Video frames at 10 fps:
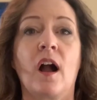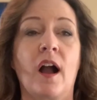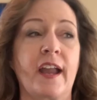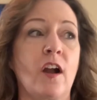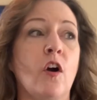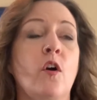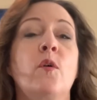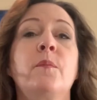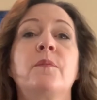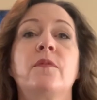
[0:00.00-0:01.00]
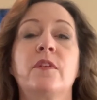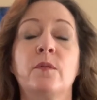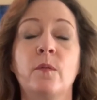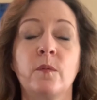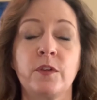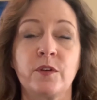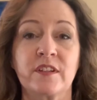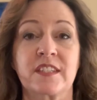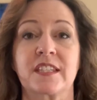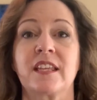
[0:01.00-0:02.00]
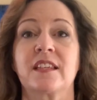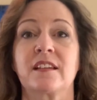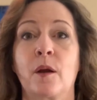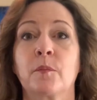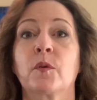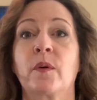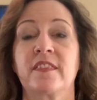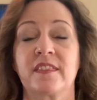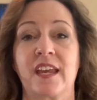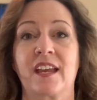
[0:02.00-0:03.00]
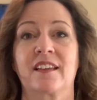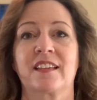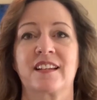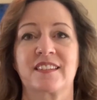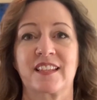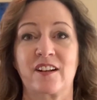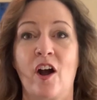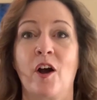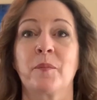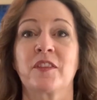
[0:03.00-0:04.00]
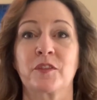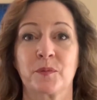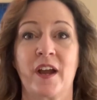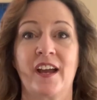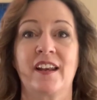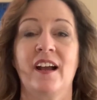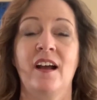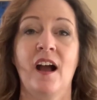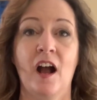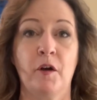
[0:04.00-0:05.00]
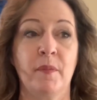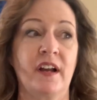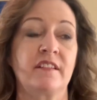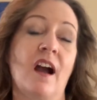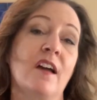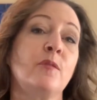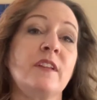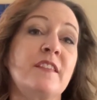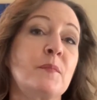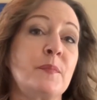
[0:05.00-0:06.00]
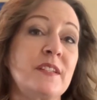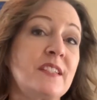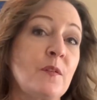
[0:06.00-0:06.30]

I hope the, you can see the number one thing that is the common thread among not only the busy